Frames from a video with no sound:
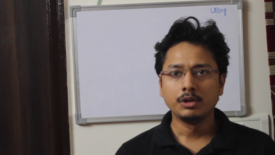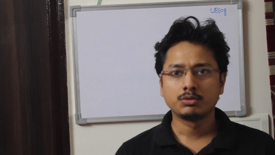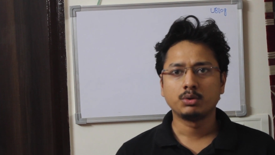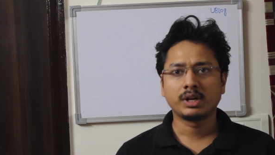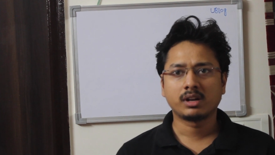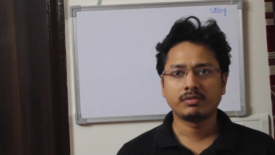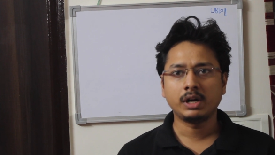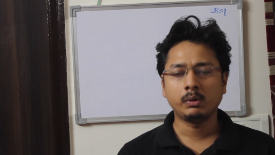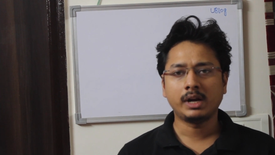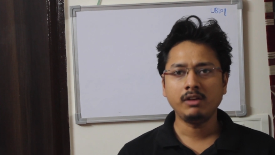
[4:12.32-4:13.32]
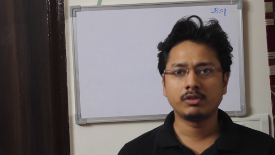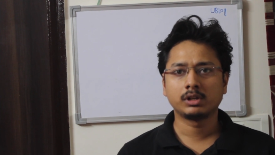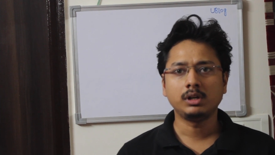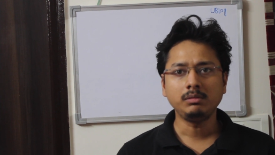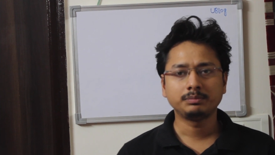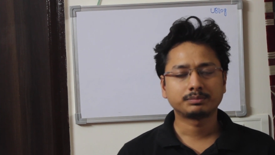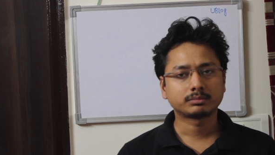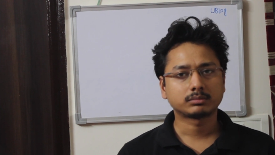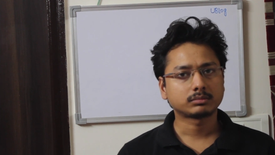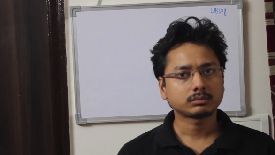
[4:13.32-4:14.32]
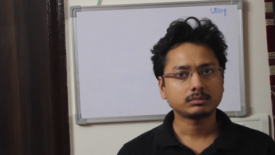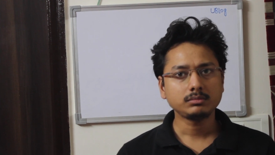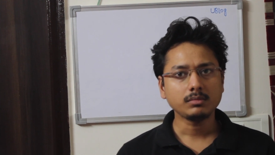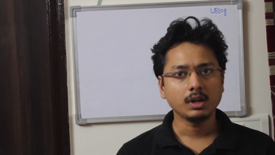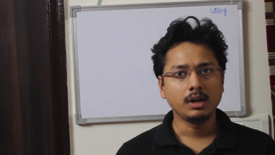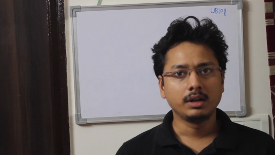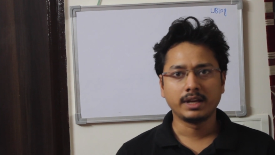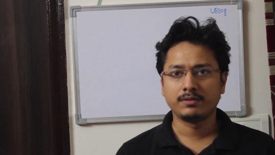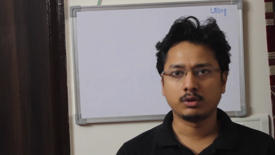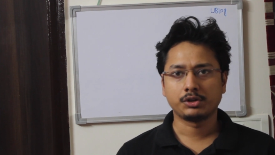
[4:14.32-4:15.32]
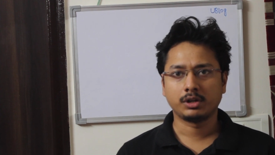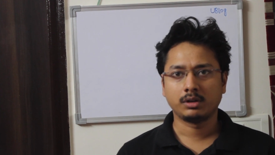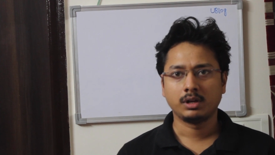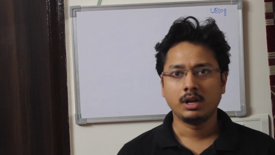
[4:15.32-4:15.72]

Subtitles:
So you can refer to that for the naive solution.